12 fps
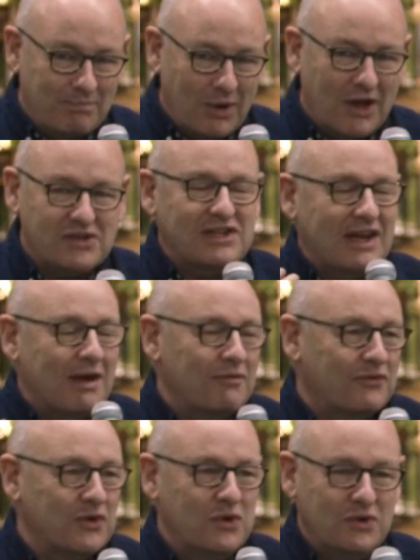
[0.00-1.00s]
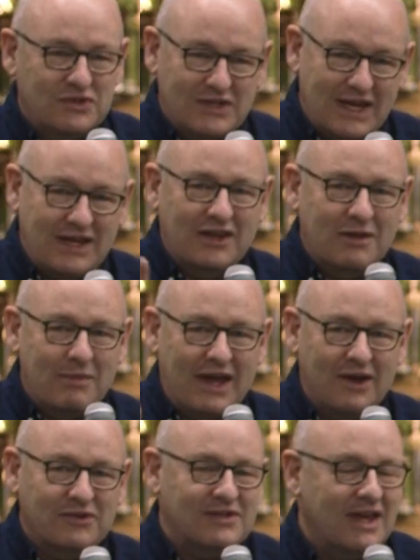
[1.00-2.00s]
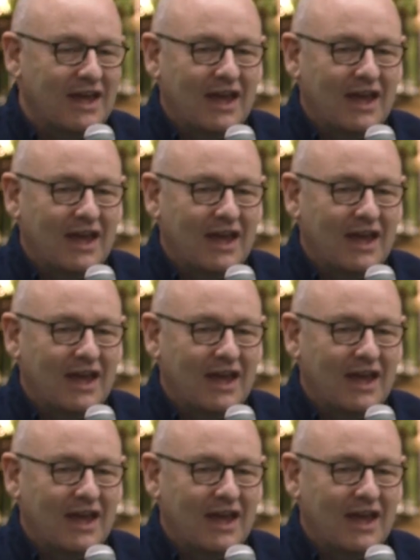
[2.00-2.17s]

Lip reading: parceling up food, taking them out,